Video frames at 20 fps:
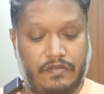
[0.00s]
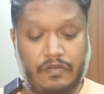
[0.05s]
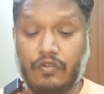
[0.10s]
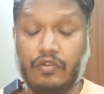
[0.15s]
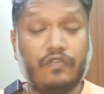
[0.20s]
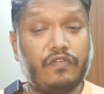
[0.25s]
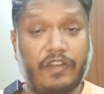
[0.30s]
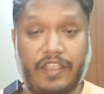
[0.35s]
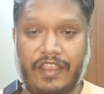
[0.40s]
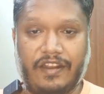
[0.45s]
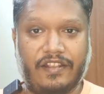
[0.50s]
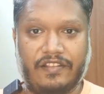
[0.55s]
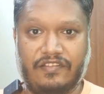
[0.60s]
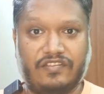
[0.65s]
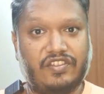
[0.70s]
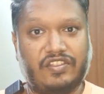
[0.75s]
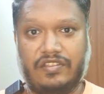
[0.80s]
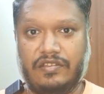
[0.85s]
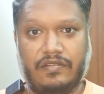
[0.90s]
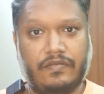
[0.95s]
Good
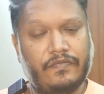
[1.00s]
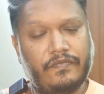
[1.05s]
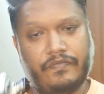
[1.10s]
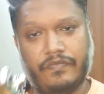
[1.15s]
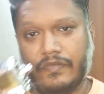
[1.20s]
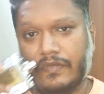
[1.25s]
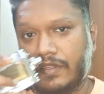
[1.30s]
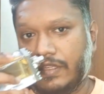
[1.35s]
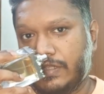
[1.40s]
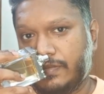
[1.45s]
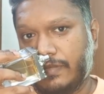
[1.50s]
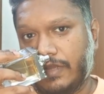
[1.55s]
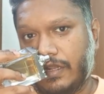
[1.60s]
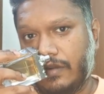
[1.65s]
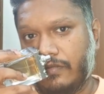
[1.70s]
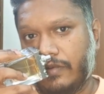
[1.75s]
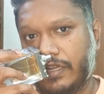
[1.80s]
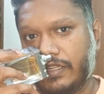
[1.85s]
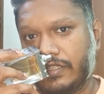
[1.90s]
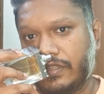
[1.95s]
fragrance,
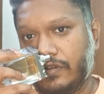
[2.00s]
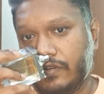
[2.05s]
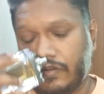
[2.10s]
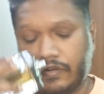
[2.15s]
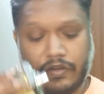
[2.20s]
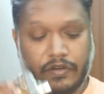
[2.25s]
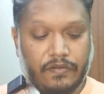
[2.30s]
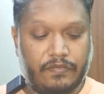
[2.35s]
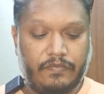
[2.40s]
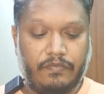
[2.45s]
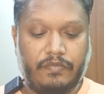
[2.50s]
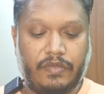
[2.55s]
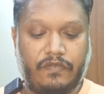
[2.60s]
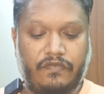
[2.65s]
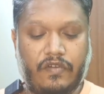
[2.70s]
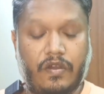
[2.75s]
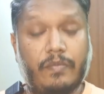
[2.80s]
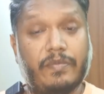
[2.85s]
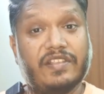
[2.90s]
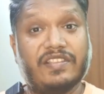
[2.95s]
smell wise good,
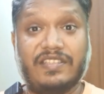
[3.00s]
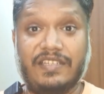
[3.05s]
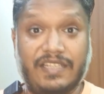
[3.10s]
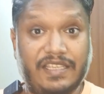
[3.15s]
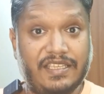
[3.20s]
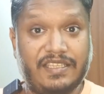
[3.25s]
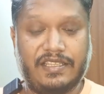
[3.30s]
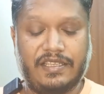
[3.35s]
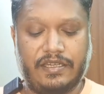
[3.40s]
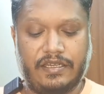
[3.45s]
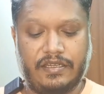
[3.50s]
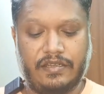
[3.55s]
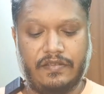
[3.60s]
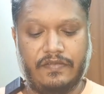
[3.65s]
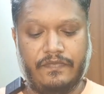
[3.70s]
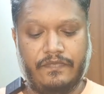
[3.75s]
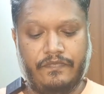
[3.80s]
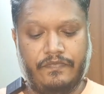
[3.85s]
performance decent.